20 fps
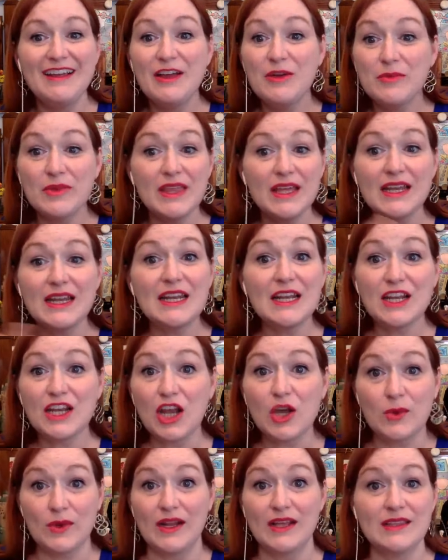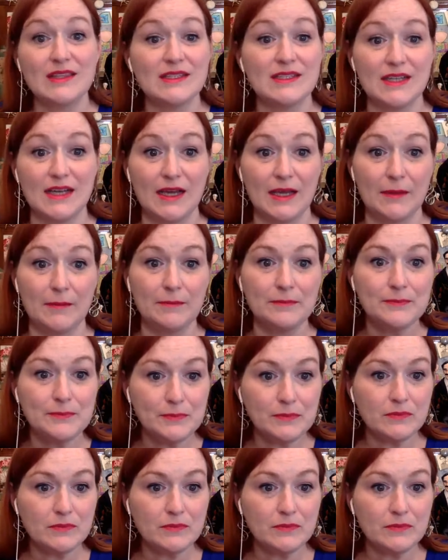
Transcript: But they didn't know it at the time.